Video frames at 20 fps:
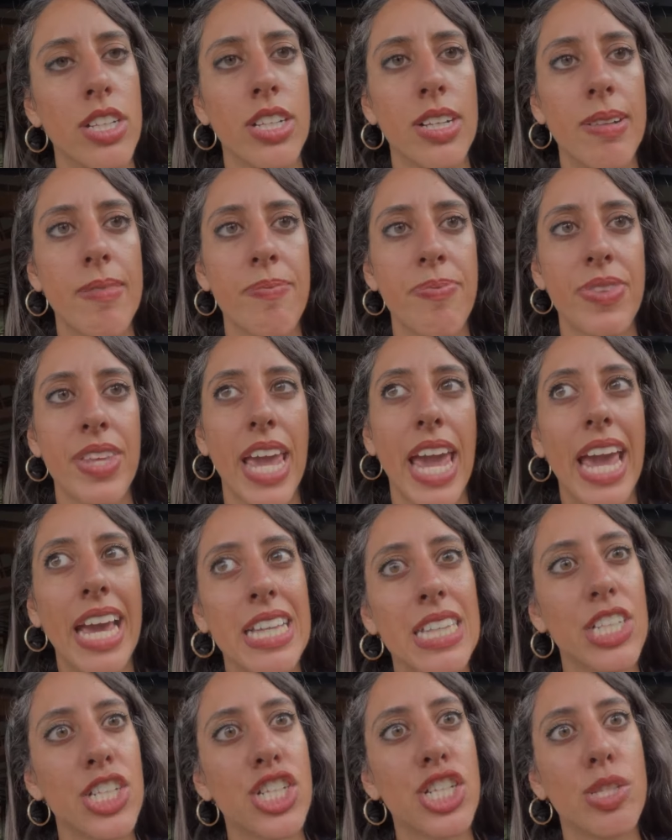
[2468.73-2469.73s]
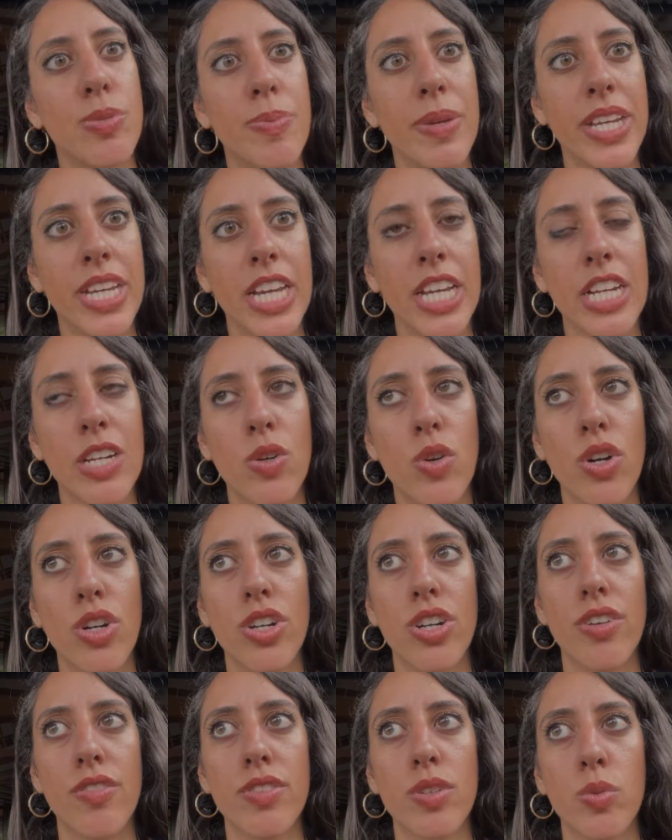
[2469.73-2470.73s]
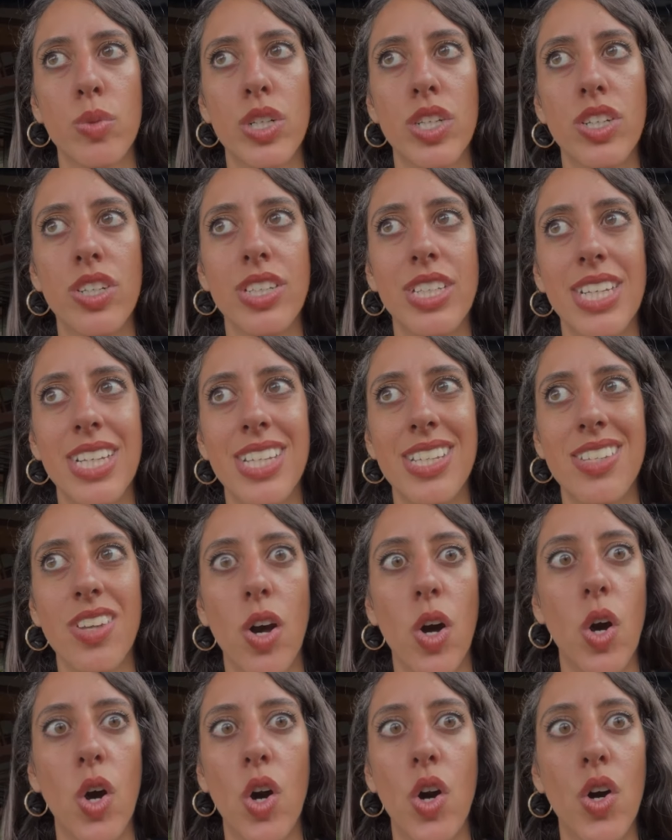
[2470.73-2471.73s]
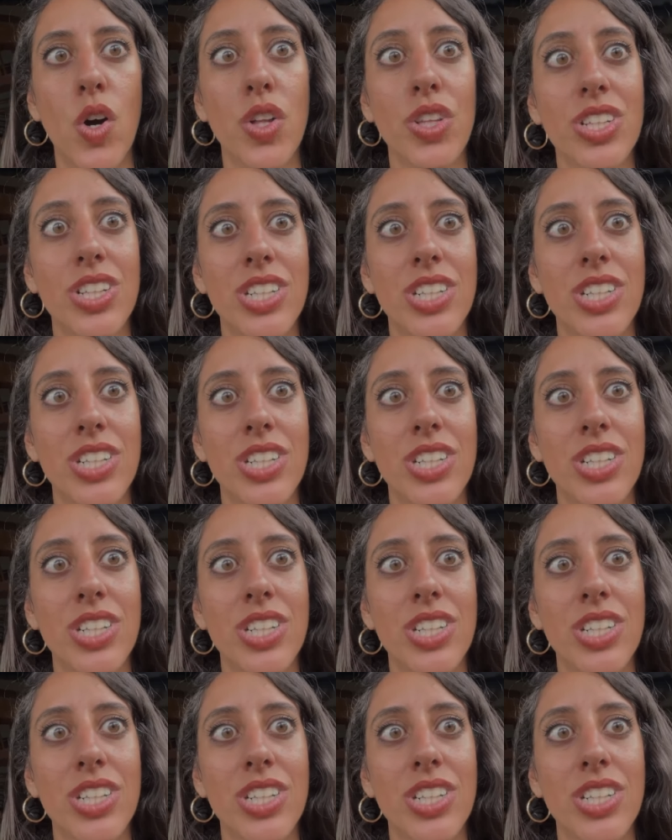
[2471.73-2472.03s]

English-speaking corner of the world is all there is,